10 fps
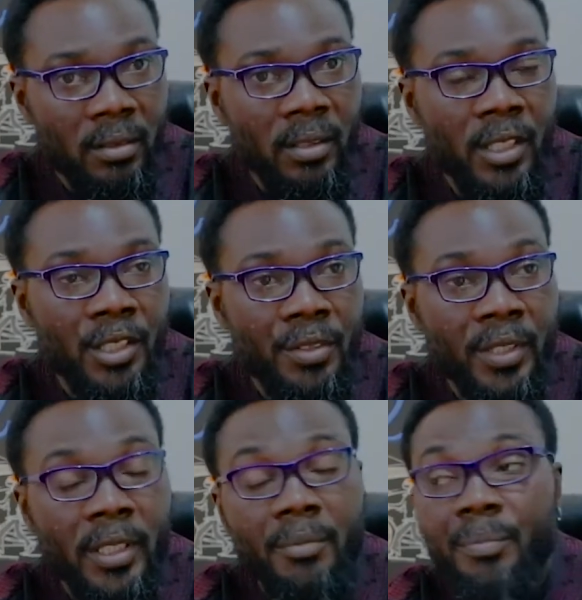
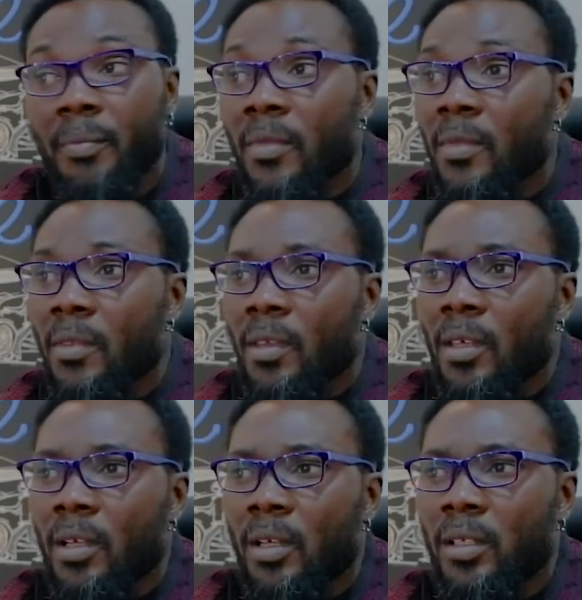Nigeria
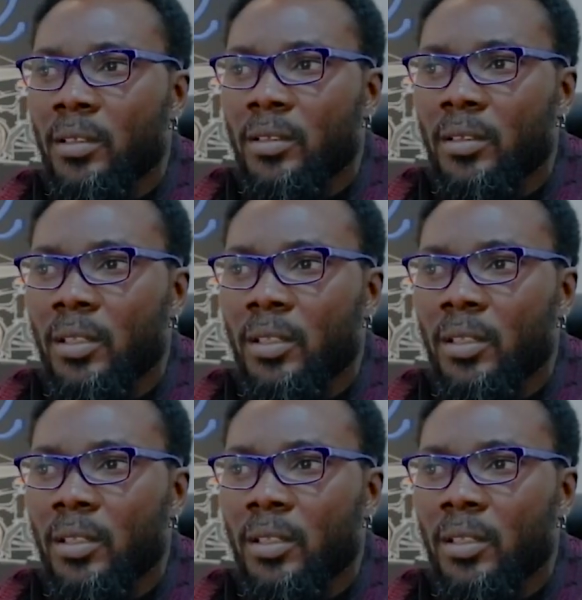and